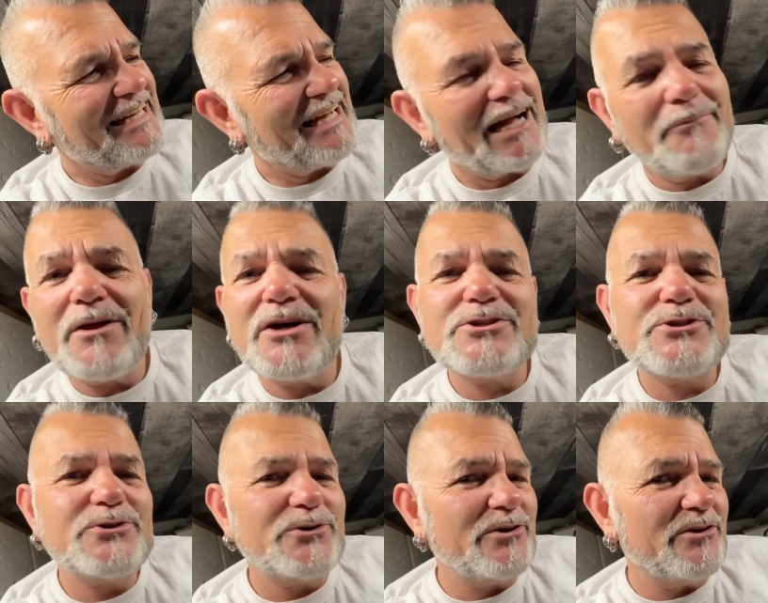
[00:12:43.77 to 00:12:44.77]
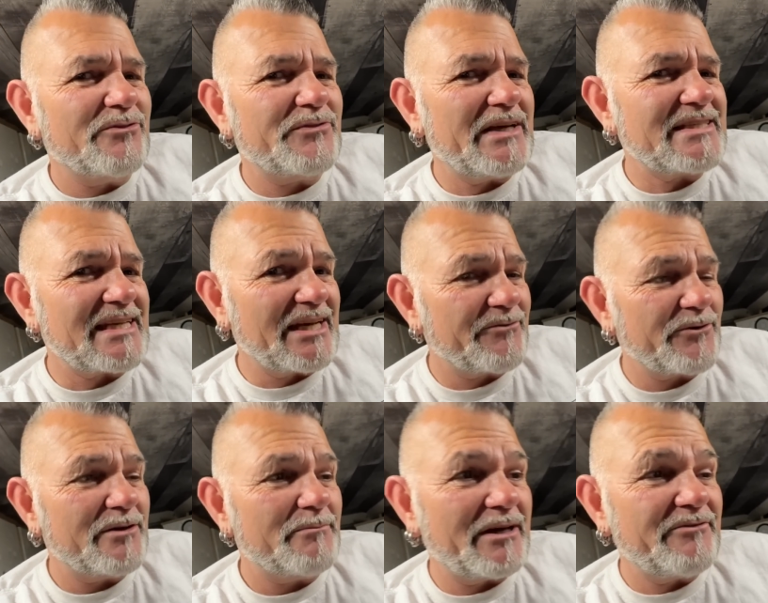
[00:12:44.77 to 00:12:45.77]
I'm not sure if that's ever
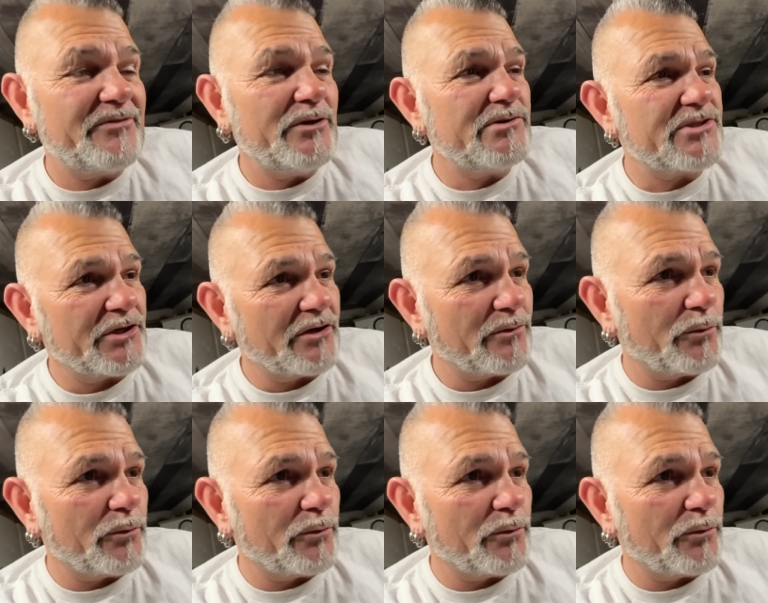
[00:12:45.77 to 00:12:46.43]
in my future